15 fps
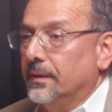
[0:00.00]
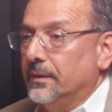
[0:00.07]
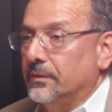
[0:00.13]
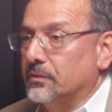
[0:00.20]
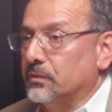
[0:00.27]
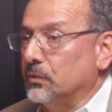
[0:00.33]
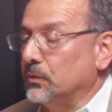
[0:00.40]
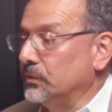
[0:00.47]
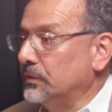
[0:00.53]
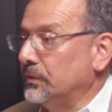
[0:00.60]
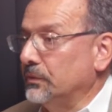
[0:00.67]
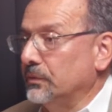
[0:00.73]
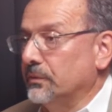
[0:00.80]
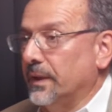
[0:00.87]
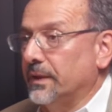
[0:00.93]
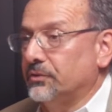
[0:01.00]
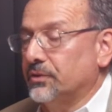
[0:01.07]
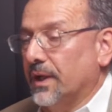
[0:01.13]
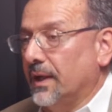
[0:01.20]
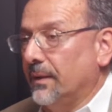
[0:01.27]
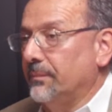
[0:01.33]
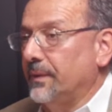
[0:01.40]
The schools do a great
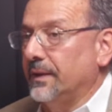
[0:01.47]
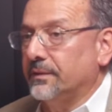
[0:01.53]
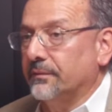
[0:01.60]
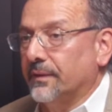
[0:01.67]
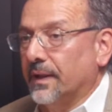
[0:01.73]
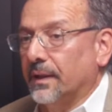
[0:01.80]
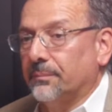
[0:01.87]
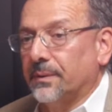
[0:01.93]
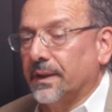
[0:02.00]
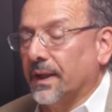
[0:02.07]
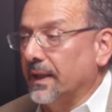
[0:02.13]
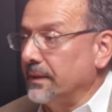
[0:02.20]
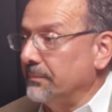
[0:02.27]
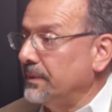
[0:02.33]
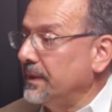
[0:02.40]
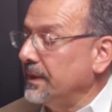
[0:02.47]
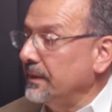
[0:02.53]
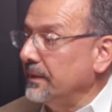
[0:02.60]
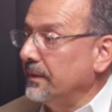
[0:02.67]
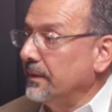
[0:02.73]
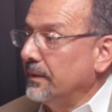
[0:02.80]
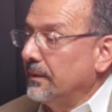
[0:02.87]
job. They develop an
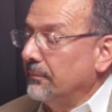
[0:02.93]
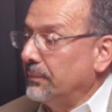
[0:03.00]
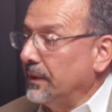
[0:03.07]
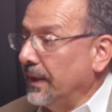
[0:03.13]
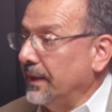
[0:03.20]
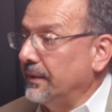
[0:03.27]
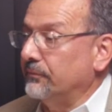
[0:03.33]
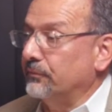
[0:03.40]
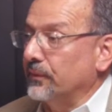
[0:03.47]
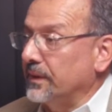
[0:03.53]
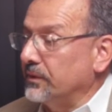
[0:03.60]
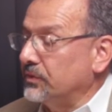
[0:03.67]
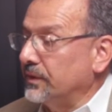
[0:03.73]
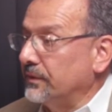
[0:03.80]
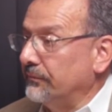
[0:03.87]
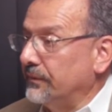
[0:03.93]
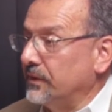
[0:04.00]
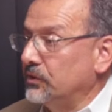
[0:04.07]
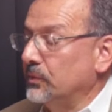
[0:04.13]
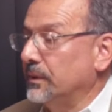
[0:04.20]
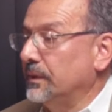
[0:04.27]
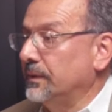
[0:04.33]
IEP plan for each
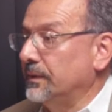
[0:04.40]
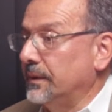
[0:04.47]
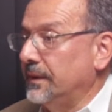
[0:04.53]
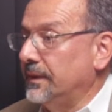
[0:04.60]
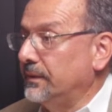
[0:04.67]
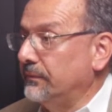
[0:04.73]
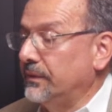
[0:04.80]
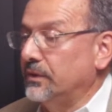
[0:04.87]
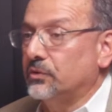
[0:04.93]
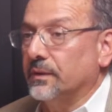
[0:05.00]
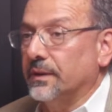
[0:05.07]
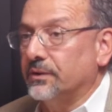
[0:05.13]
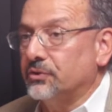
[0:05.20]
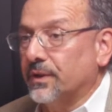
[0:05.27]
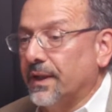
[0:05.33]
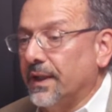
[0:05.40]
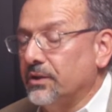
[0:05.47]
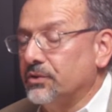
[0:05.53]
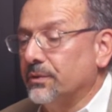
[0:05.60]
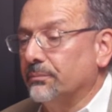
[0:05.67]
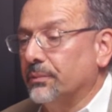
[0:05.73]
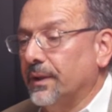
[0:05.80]
individual, an individual
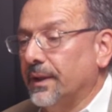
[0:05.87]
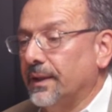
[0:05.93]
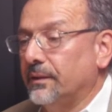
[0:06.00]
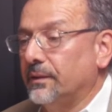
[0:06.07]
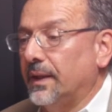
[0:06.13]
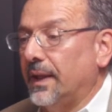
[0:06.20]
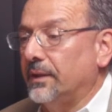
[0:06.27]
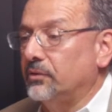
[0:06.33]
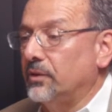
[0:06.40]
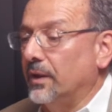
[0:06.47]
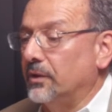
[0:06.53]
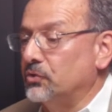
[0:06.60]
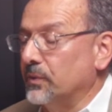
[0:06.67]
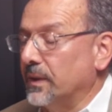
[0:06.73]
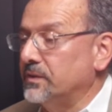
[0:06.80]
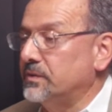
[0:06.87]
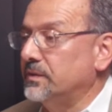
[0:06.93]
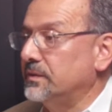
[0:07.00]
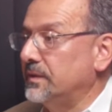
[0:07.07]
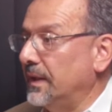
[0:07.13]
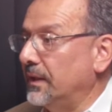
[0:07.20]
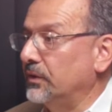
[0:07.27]
education plan that
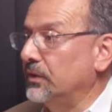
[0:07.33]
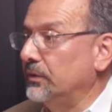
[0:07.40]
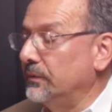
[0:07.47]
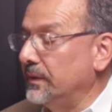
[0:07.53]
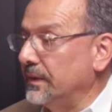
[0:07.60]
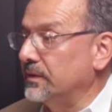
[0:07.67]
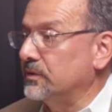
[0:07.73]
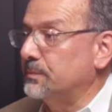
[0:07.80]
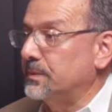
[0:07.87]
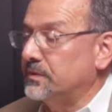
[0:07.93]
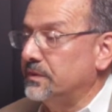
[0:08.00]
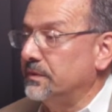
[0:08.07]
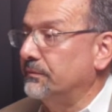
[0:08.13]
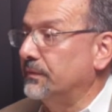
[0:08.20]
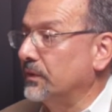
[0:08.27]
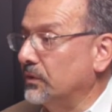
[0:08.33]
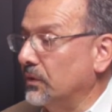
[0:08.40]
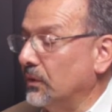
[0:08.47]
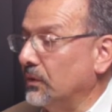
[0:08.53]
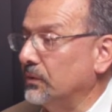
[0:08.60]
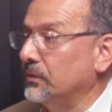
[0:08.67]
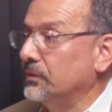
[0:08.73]
addresses their unique, specific
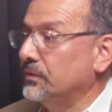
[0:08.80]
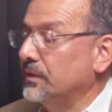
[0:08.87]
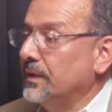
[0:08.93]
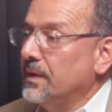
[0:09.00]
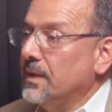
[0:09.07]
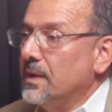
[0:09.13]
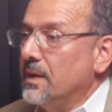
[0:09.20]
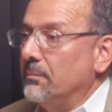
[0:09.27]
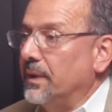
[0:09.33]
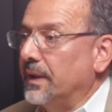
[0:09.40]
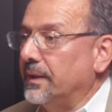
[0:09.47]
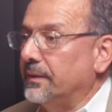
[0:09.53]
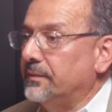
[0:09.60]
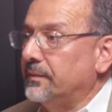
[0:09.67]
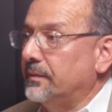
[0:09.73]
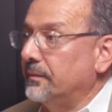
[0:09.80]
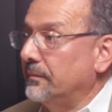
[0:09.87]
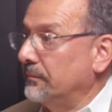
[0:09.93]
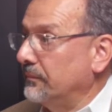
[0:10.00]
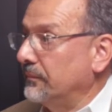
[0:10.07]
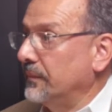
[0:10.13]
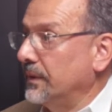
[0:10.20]
goals. But
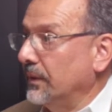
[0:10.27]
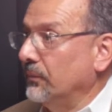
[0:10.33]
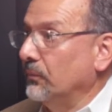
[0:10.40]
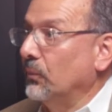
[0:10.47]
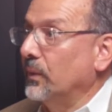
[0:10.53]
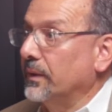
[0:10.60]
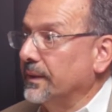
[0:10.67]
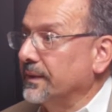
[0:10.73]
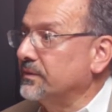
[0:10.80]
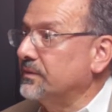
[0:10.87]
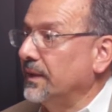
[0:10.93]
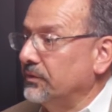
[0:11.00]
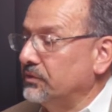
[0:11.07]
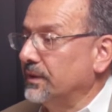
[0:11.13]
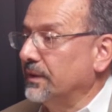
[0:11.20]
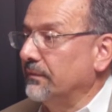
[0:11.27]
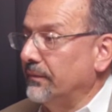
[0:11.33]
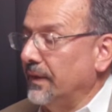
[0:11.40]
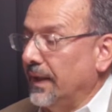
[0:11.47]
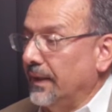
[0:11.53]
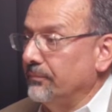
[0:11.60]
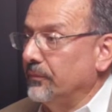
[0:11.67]
we're an extension of
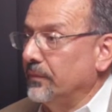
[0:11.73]
that.